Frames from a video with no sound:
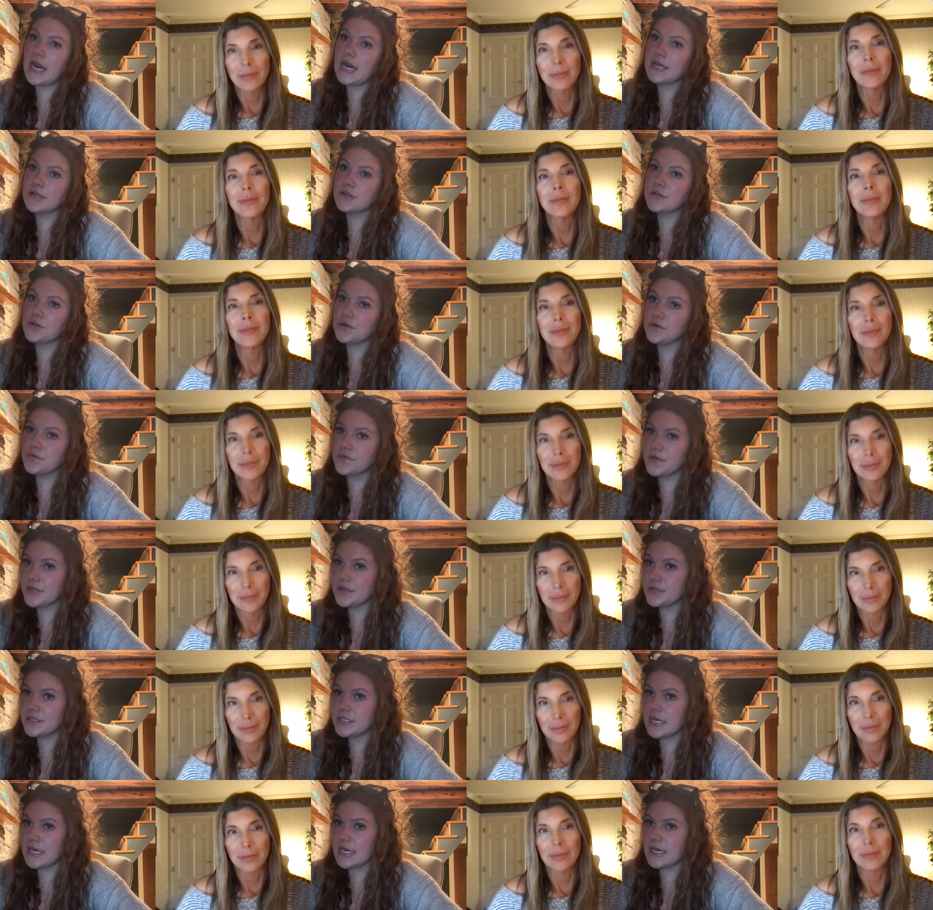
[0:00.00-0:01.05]
Speaker 1: at
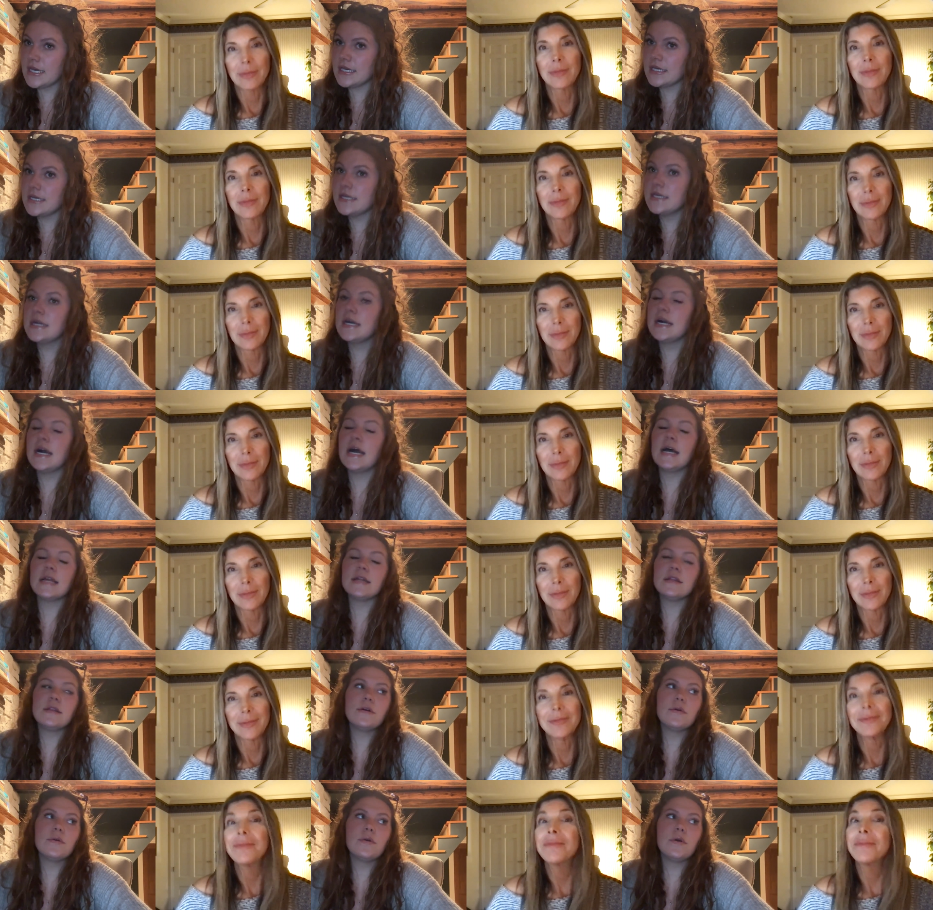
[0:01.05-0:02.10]
Career Day at
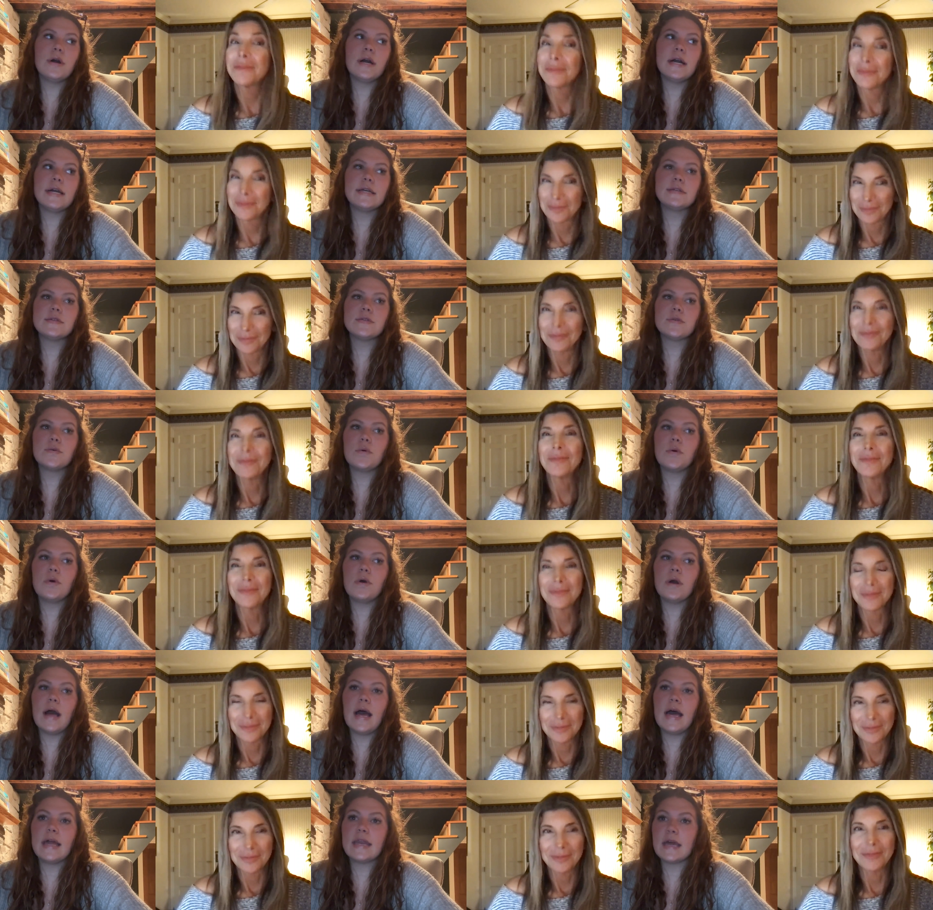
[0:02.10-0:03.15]
a local high
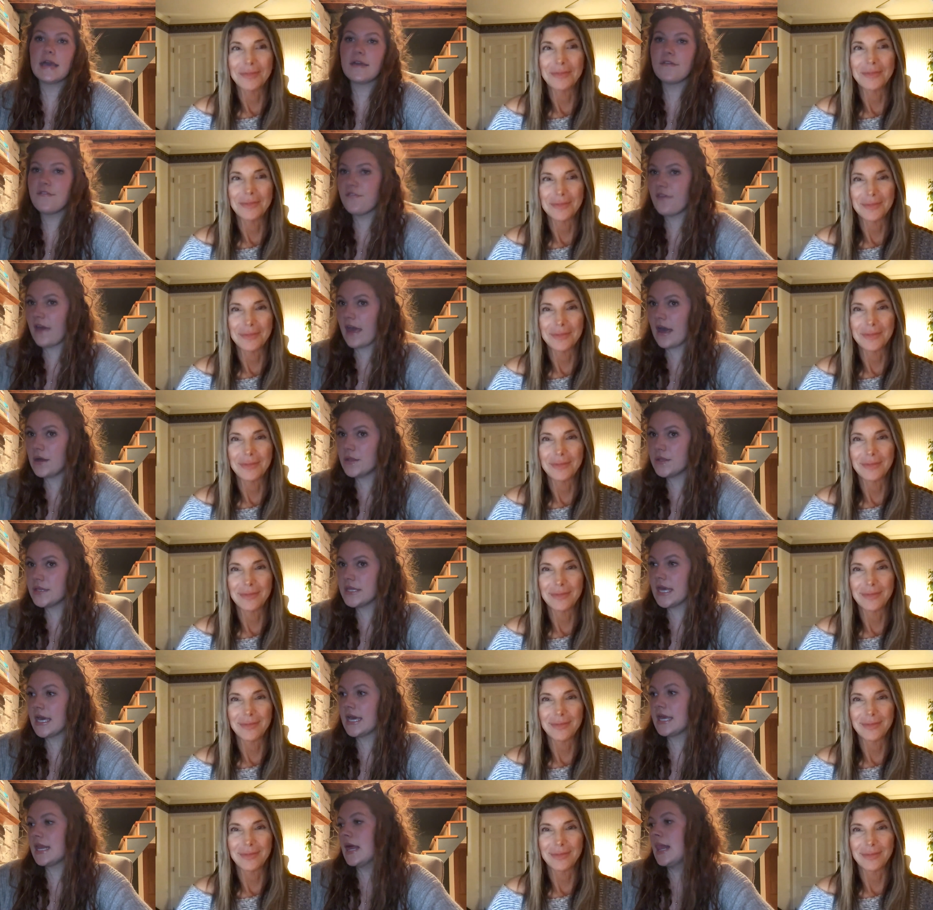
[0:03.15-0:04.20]
school and I found
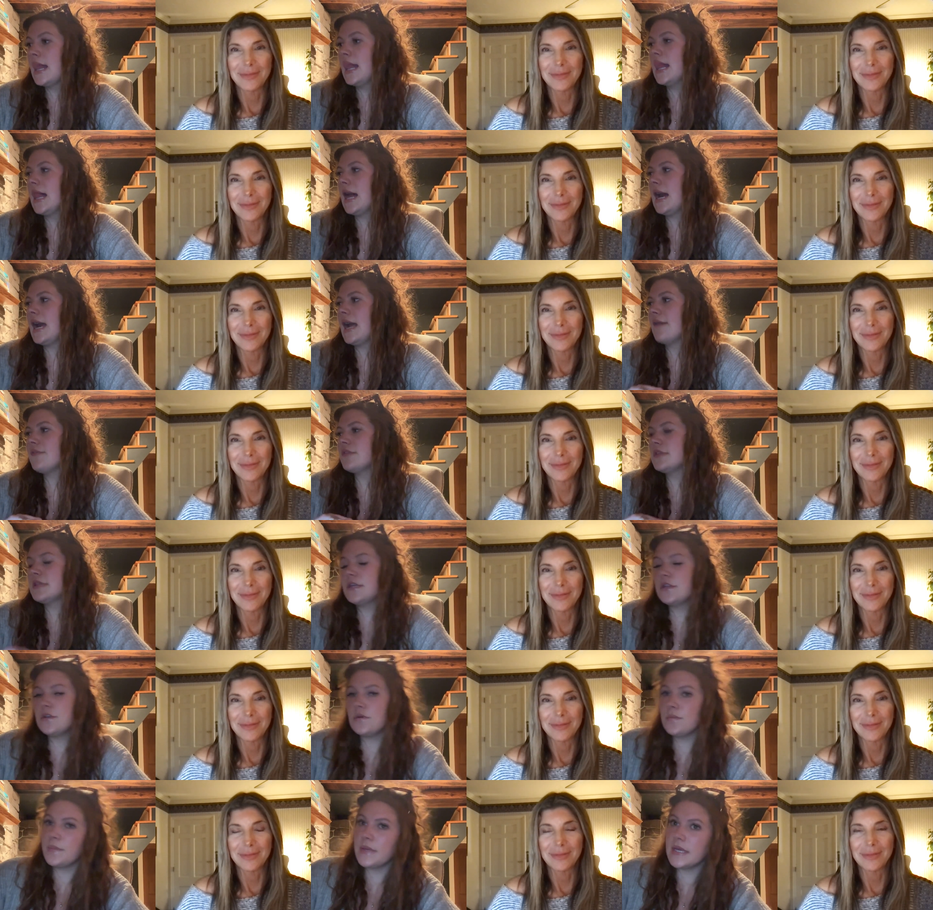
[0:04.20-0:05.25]
that I have a
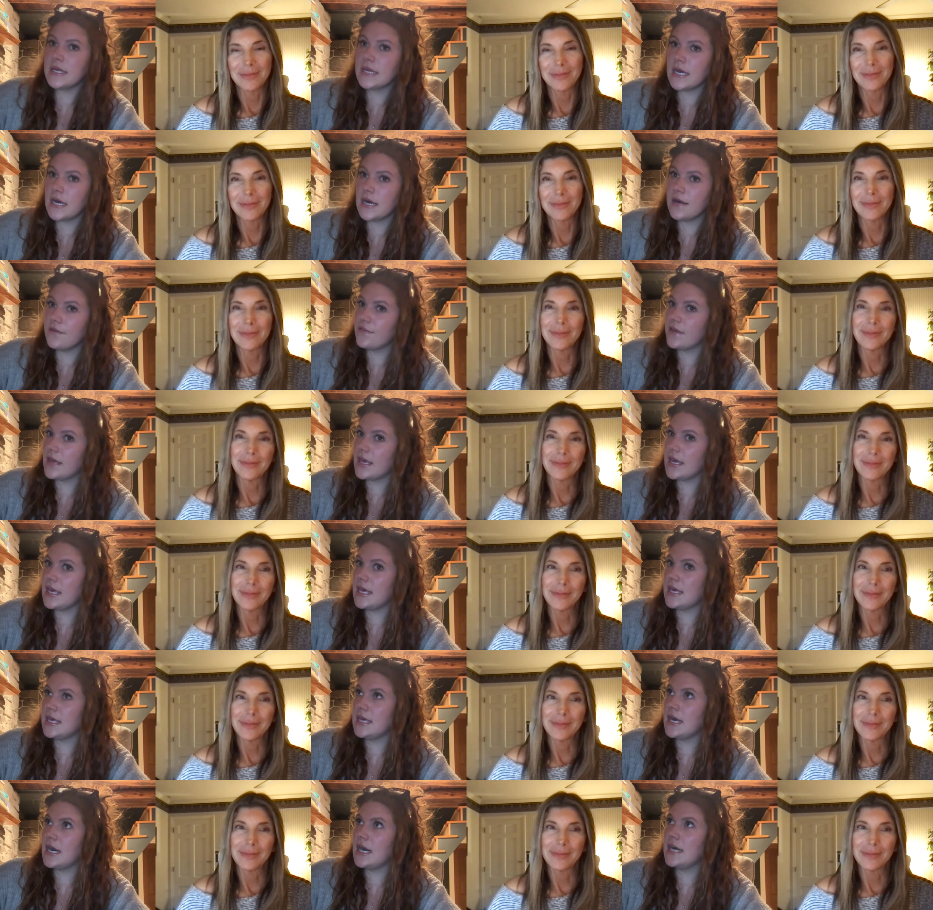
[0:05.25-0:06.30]
little bit of
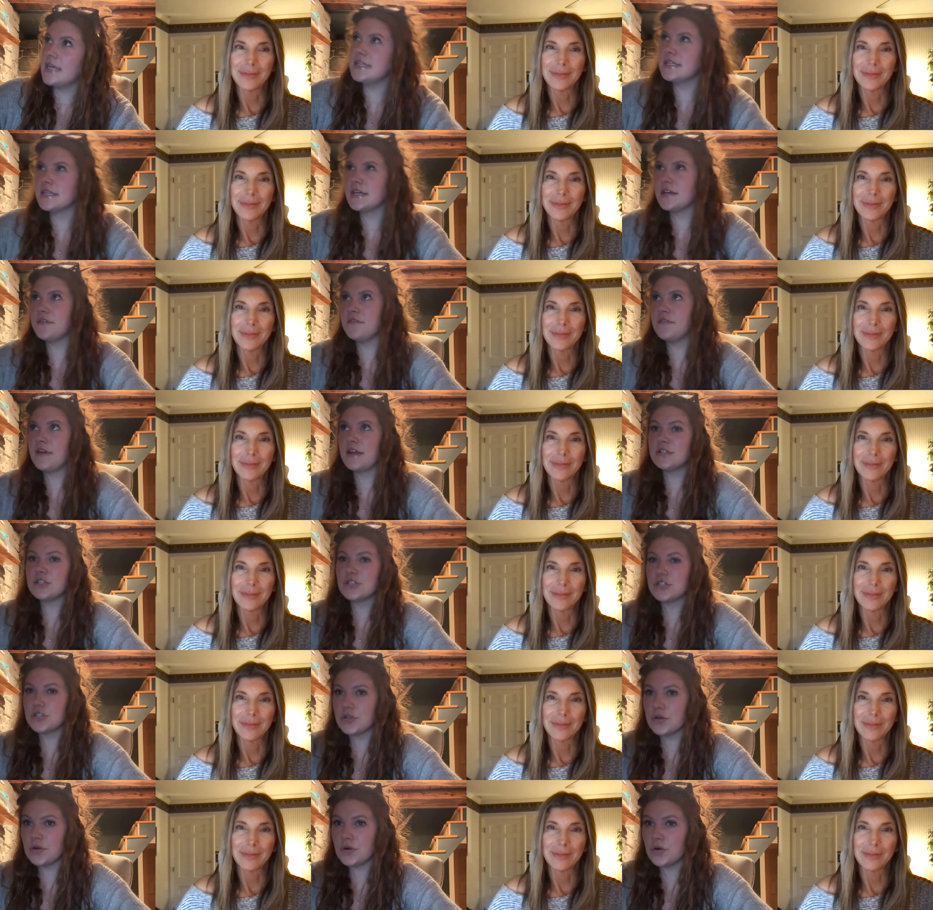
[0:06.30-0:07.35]
a
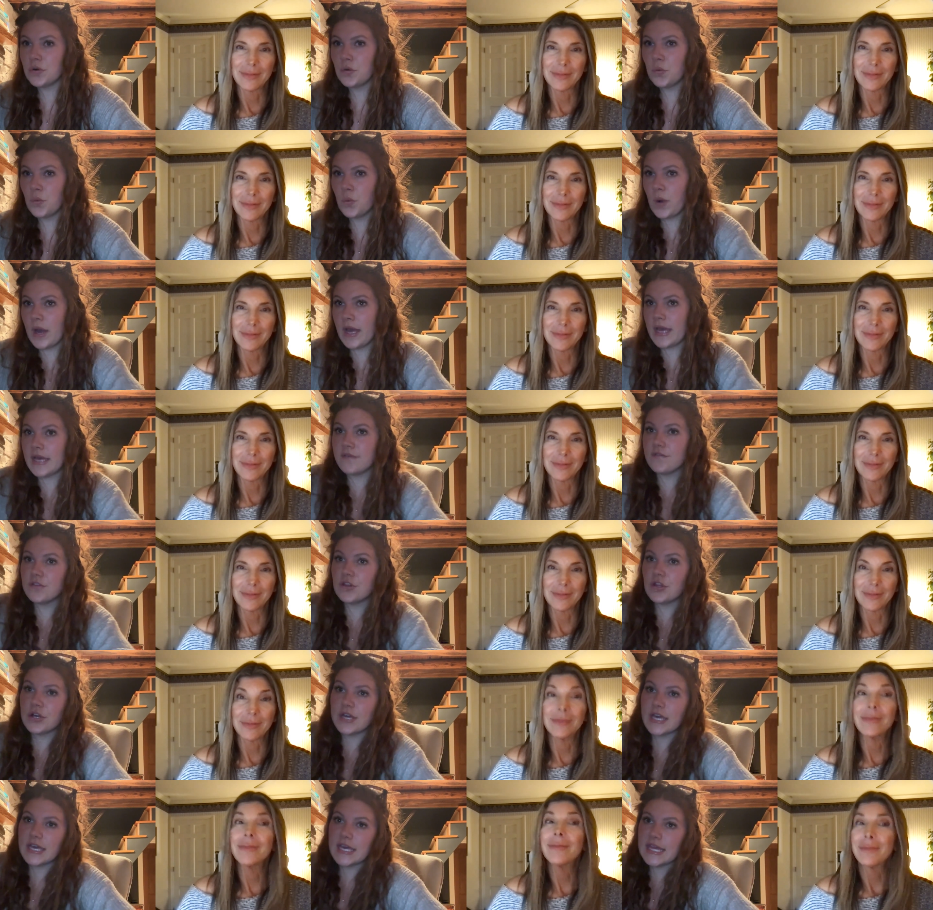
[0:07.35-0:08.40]
unconventional way of
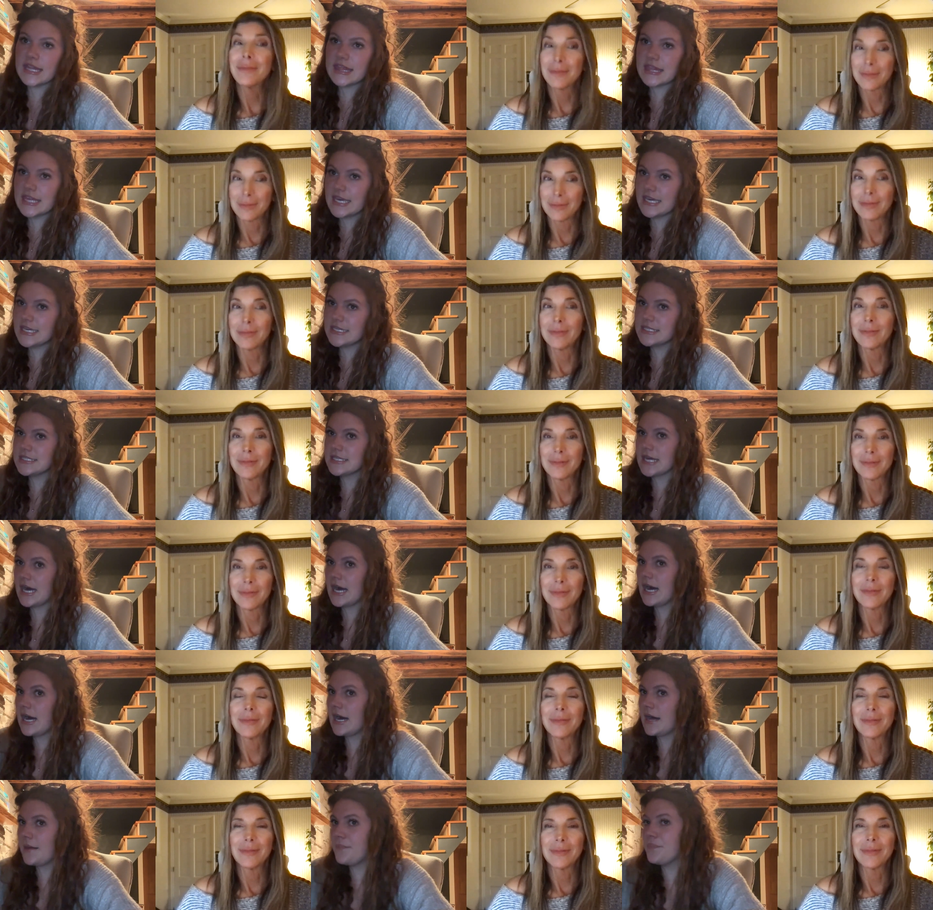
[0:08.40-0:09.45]
looking at things.
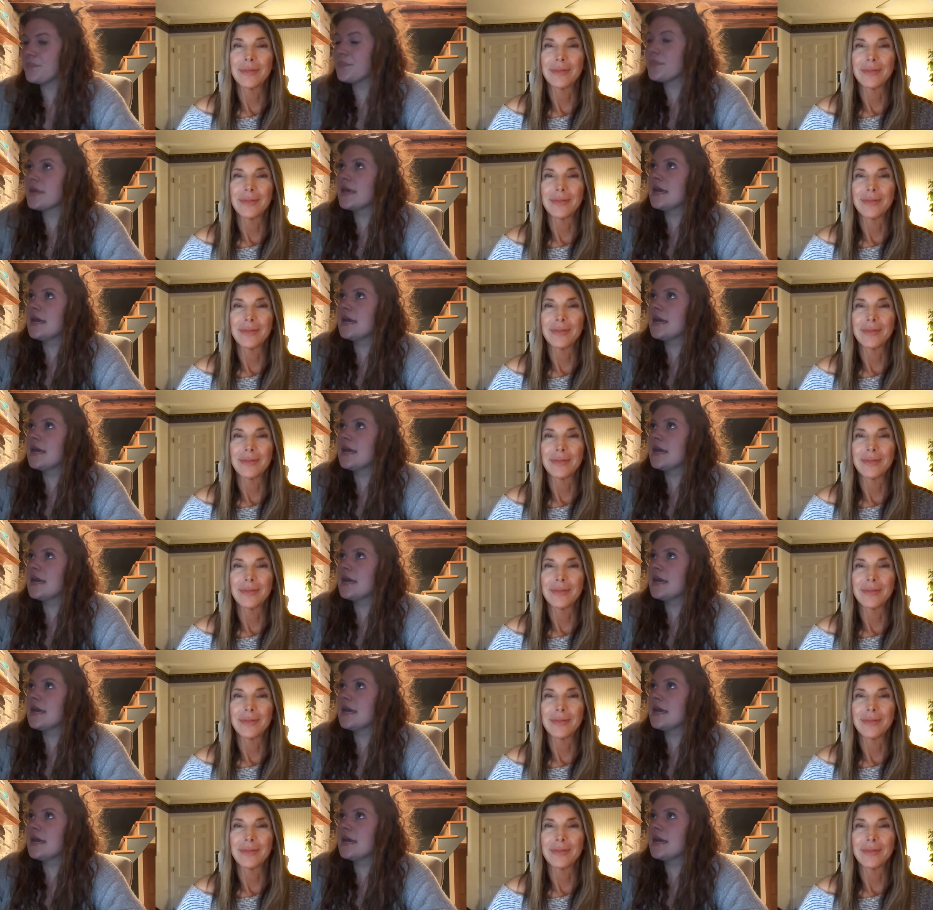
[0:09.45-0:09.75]
Um,